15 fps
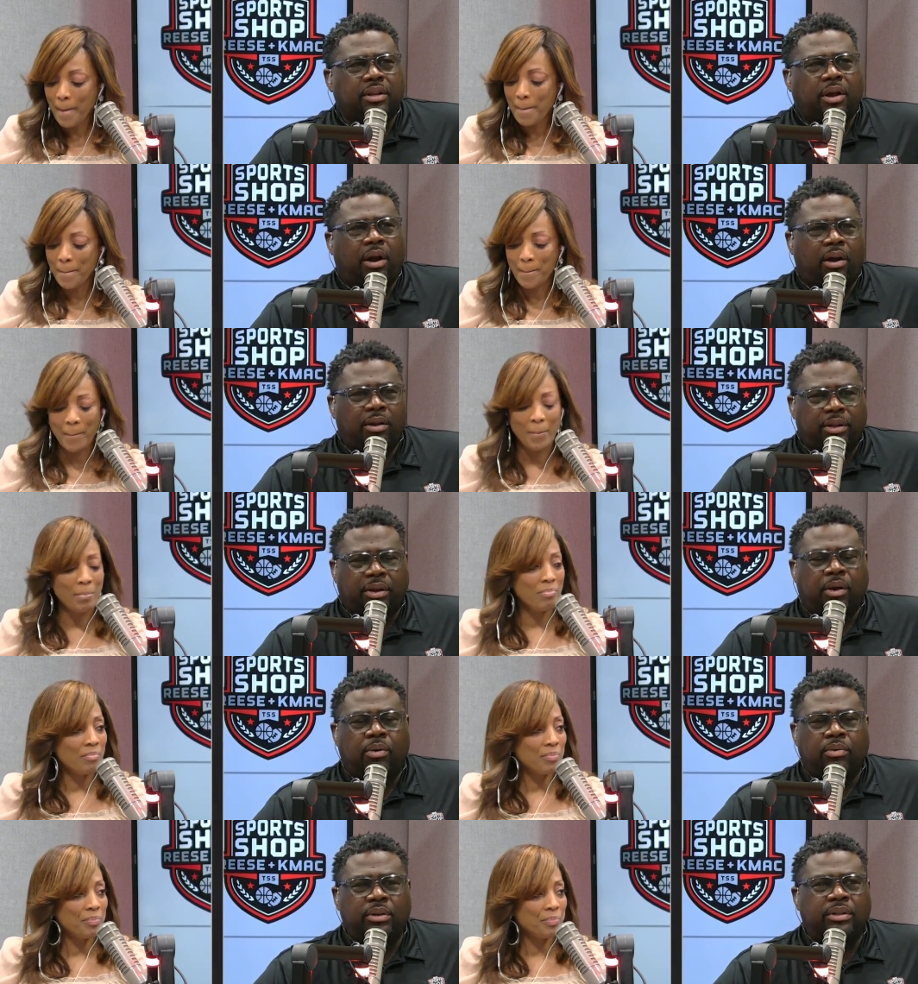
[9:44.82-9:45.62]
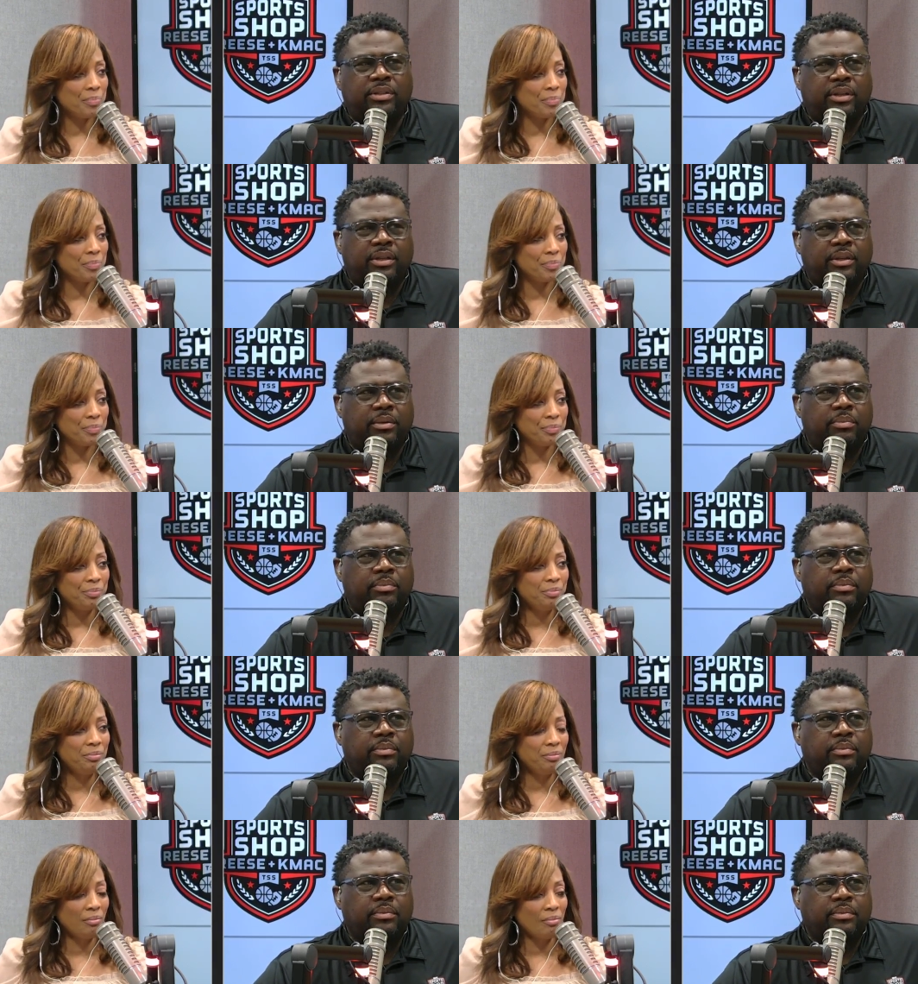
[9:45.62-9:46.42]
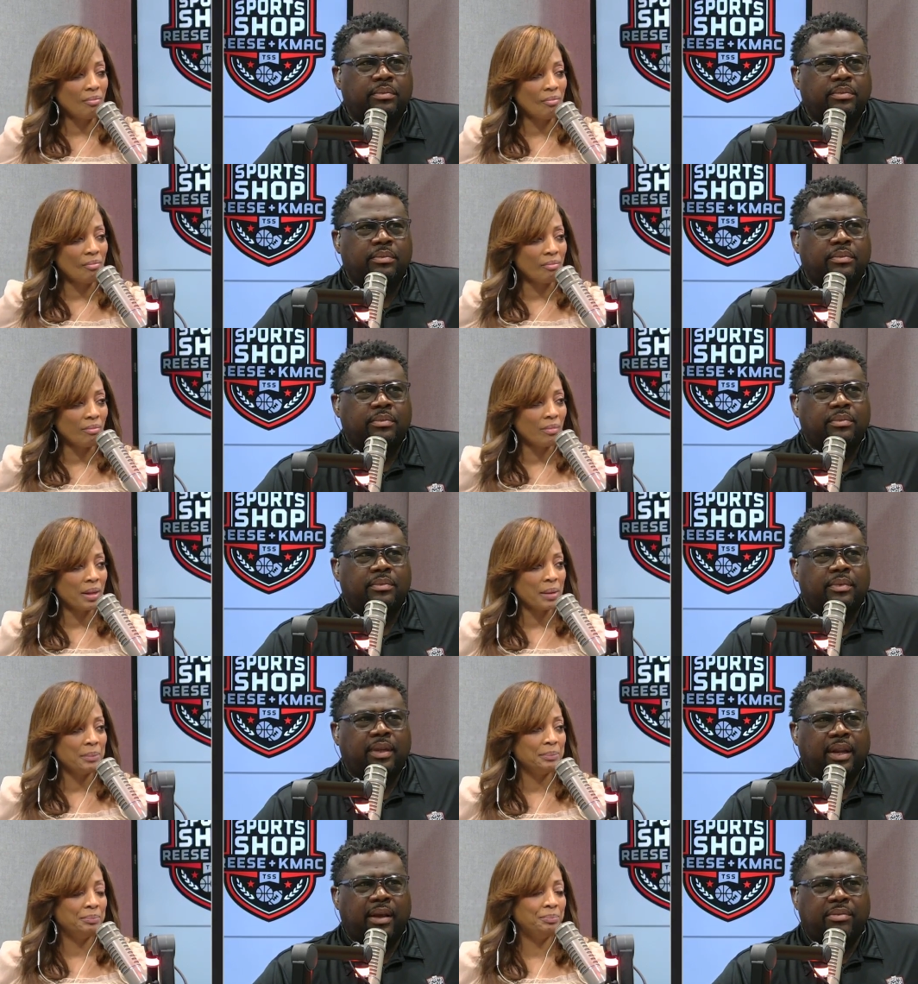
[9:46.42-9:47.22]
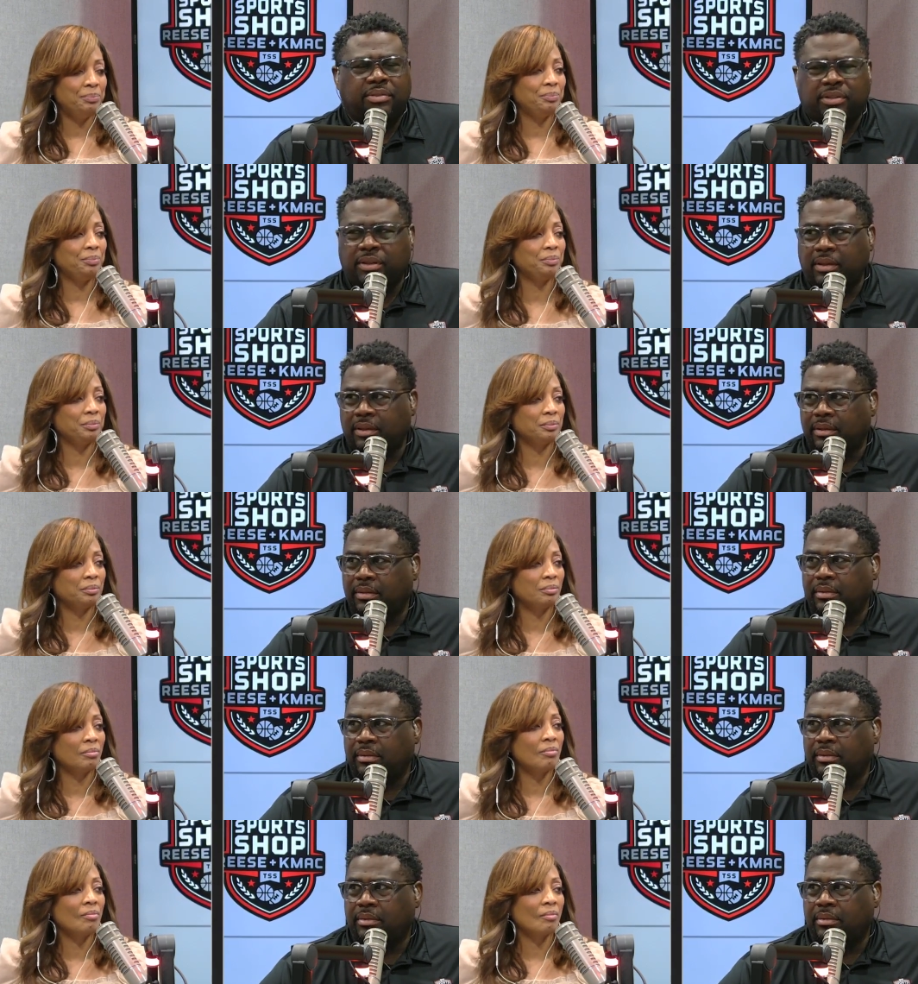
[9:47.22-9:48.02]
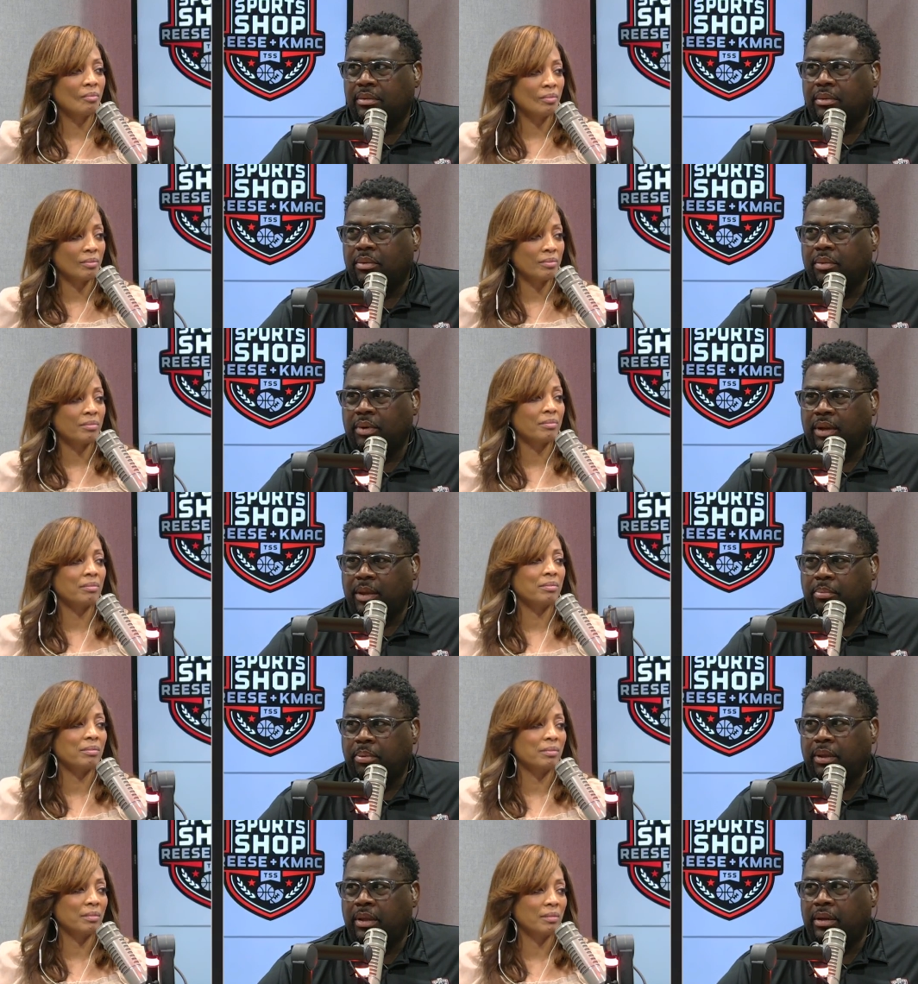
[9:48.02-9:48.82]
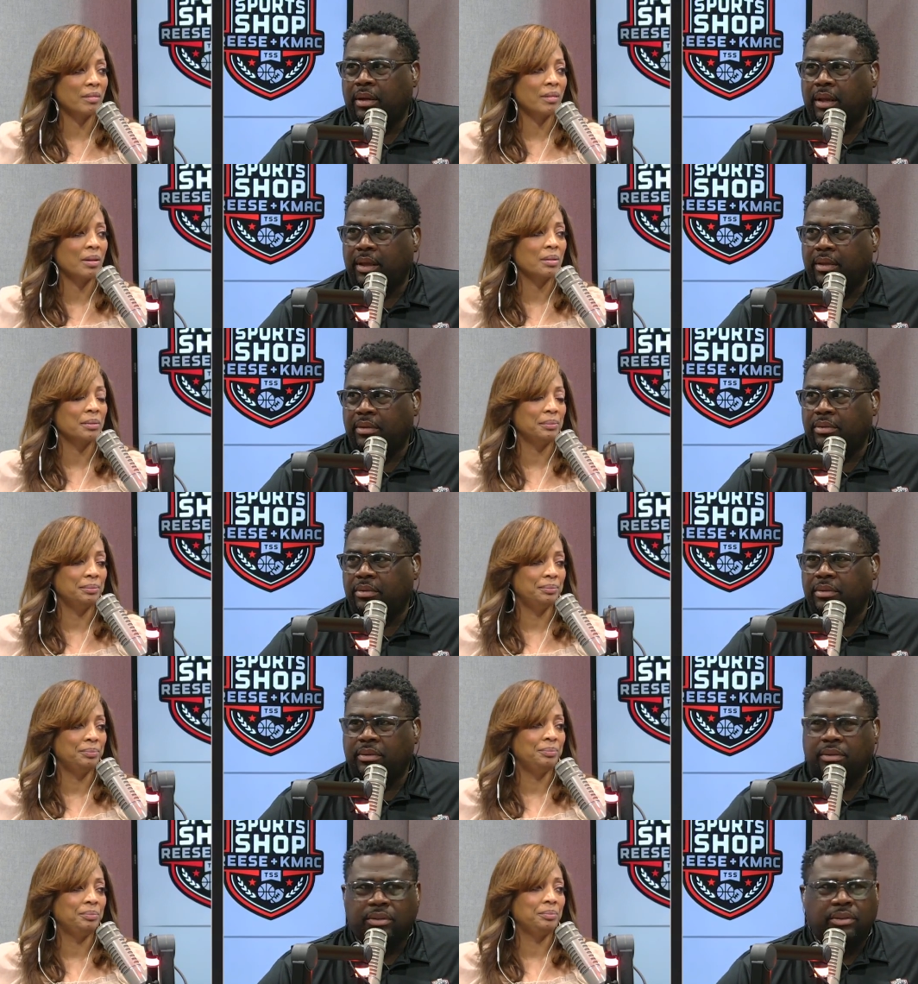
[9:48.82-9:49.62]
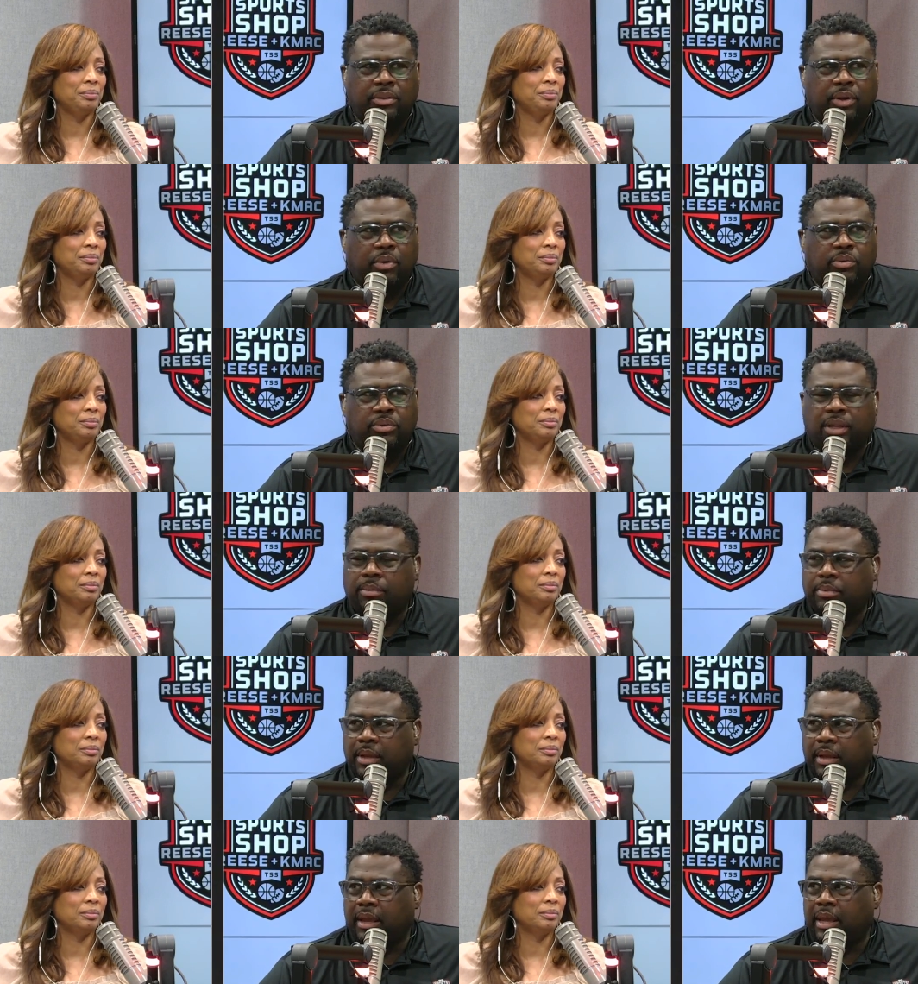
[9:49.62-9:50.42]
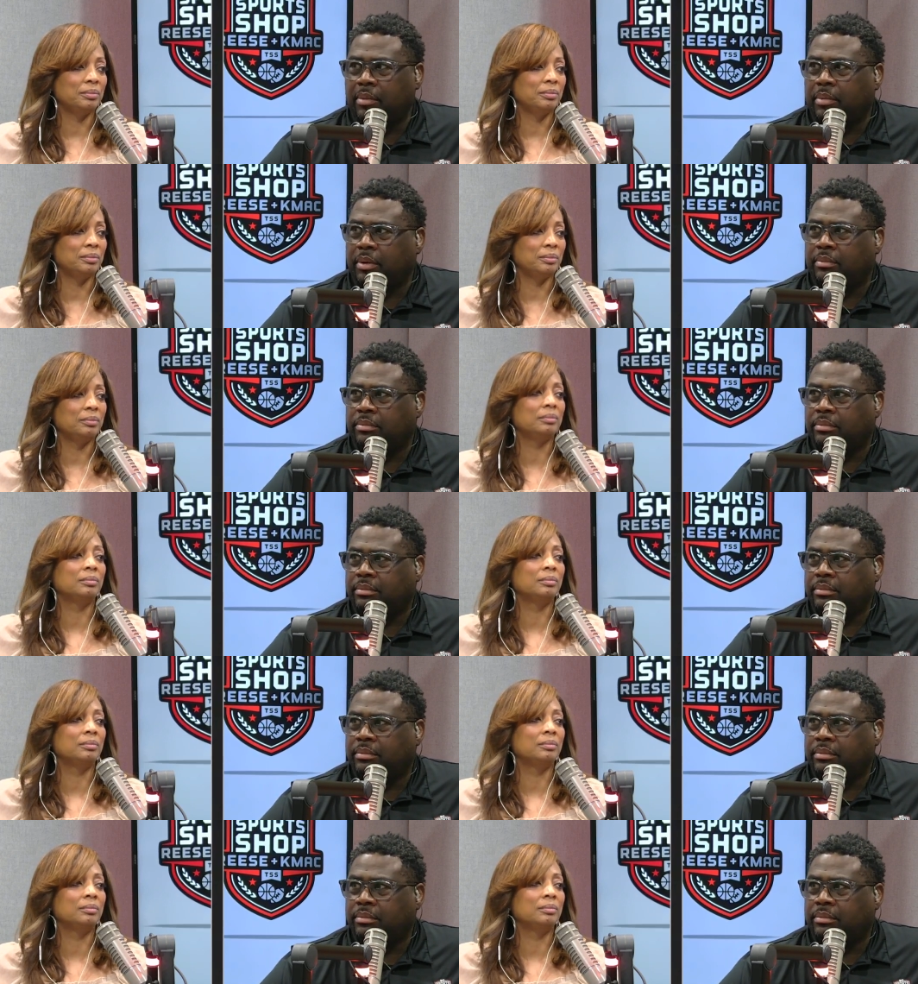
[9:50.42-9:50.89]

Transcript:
Speaker 1: are the only team that I've seen when they play the Lakers don't step their game up.